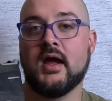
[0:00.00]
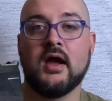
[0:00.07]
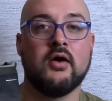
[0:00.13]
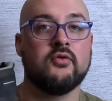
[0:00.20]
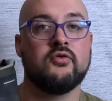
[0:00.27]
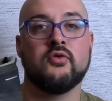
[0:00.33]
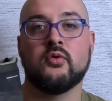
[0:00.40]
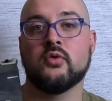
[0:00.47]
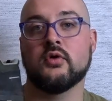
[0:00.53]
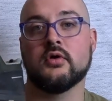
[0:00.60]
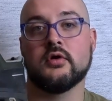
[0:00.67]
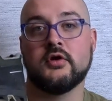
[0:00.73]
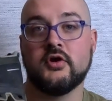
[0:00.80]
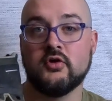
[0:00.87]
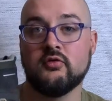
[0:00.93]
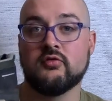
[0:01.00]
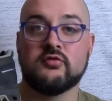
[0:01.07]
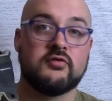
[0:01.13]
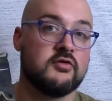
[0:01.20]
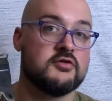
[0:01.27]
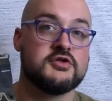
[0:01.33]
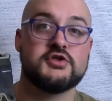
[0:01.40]
outdoor
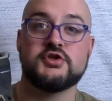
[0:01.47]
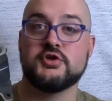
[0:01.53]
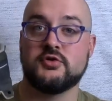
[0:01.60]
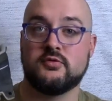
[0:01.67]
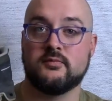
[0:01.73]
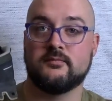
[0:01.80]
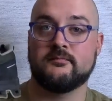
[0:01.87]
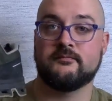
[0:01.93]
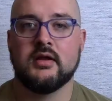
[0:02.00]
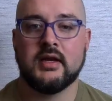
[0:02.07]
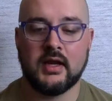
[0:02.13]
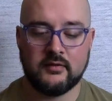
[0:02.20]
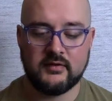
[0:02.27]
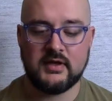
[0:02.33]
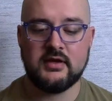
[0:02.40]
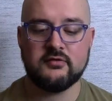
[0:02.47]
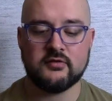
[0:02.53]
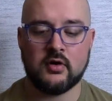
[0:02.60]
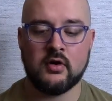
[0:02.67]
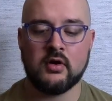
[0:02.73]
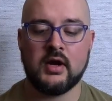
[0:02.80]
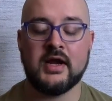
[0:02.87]
use shoe. Now these
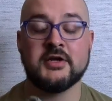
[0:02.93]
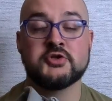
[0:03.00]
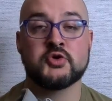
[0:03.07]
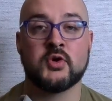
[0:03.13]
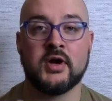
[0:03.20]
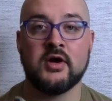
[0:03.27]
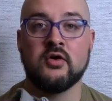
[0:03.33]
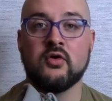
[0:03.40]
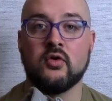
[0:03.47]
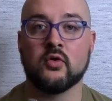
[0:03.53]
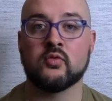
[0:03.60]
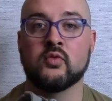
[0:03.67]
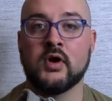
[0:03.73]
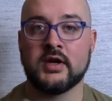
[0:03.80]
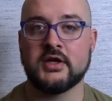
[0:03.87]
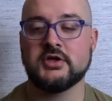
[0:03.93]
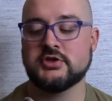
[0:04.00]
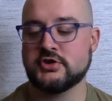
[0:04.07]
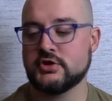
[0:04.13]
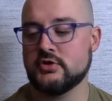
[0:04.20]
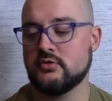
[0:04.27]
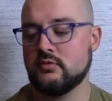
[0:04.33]
are a trail running
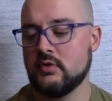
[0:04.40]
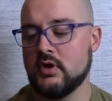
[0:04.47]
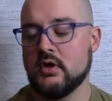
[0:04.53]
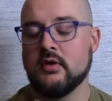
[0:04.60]
shoe.